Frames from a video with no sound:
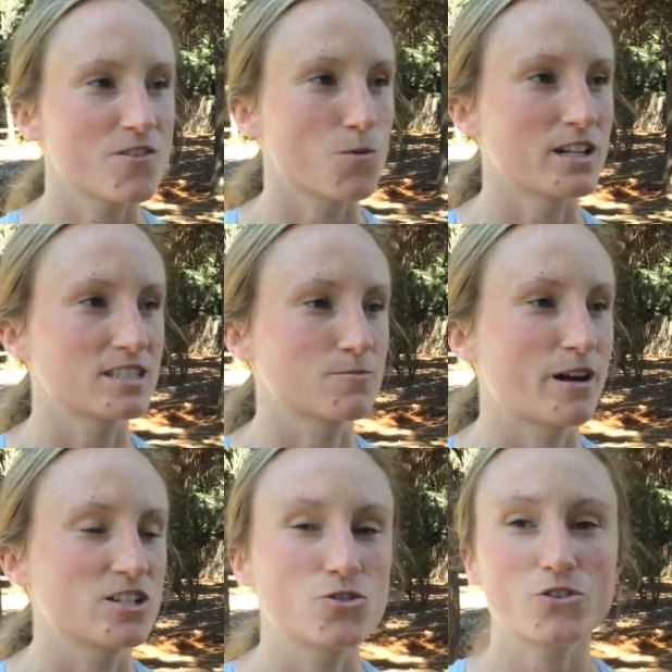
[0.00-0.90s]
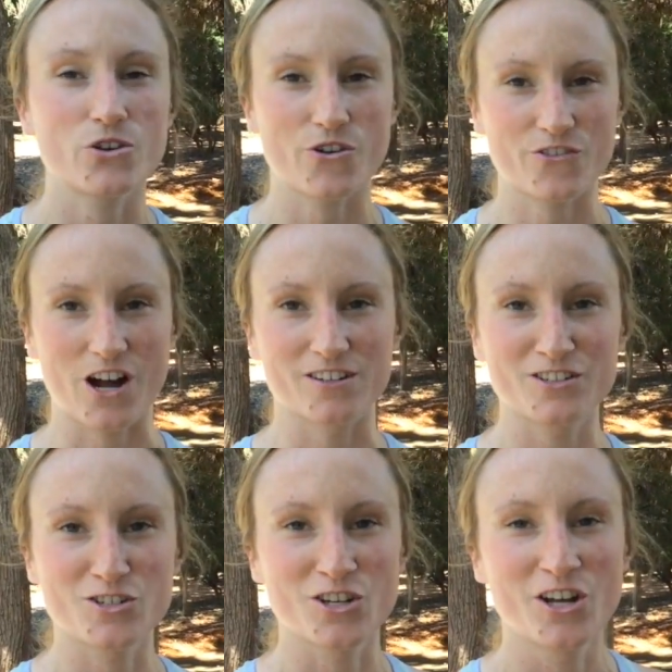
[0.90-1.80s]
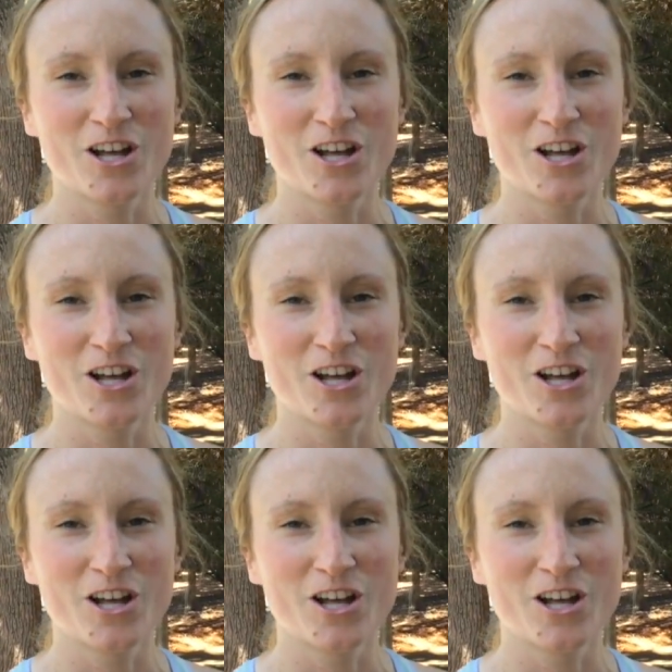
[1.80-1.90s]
and once my junior year of college